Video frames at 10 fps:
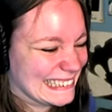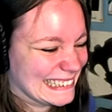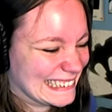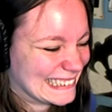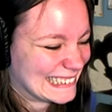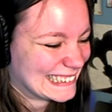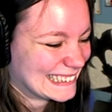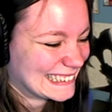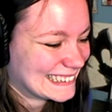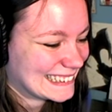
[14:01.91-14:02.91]
it like knocked me
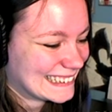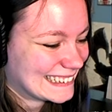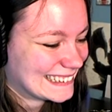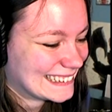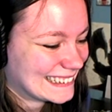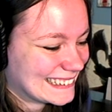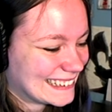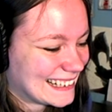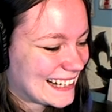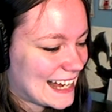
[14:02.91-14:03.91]
backwards like a million
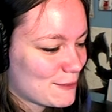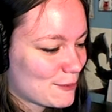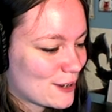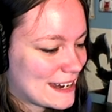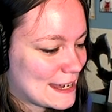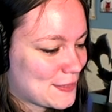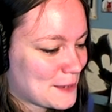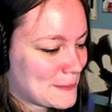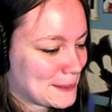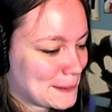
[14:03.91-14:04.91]
blocks. I regret
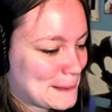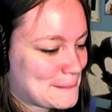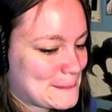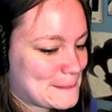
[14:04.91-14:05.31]
nothing, Molly.